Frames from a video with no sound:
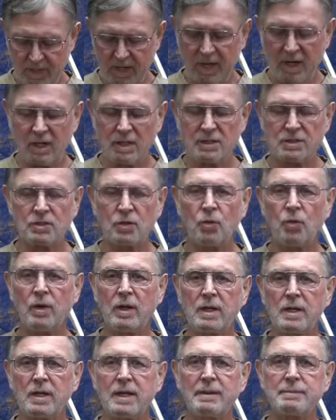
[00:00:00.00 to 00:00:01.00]
I also
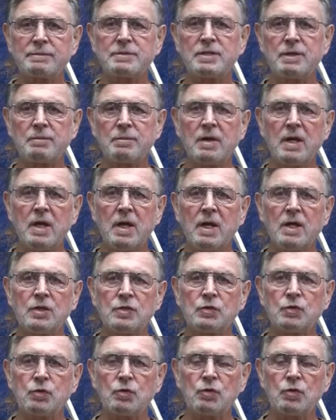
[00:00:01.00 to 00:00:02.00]
welded up some
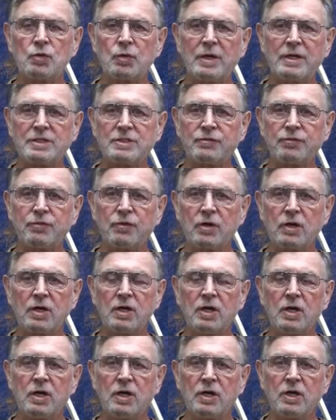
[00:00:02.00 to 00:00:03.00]
tool rests
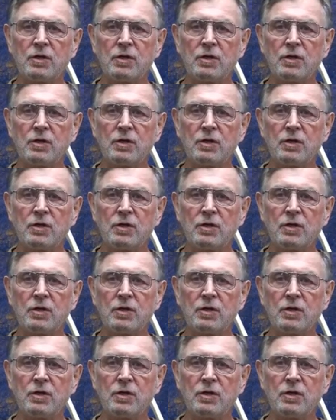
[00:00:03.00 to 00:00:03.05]
for